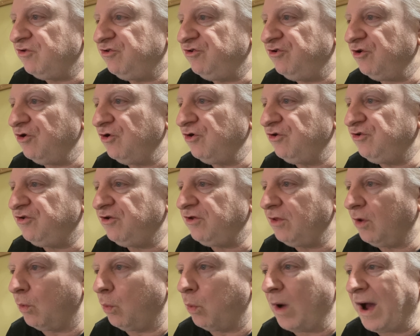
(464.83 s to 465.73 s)
due to
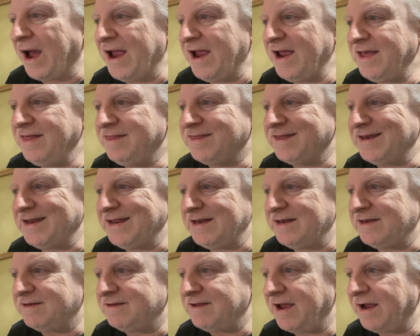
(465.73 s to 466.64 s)
the way the
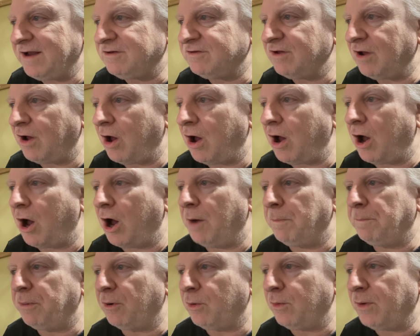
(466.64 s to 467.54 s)
detector
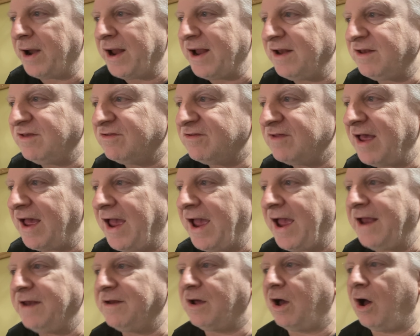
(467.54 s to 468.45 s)
operates
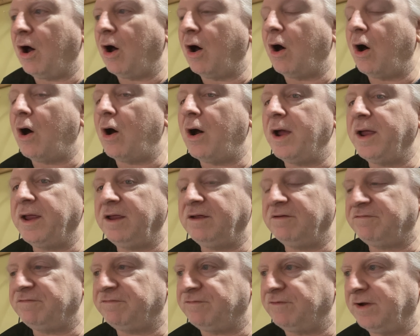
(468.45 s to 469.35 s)
at high
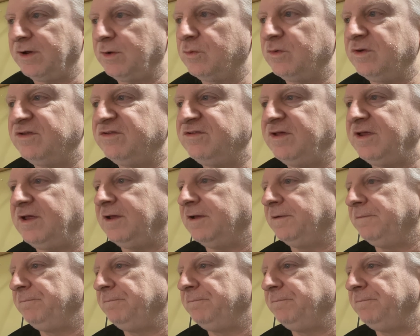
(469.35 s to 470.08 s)
frequency.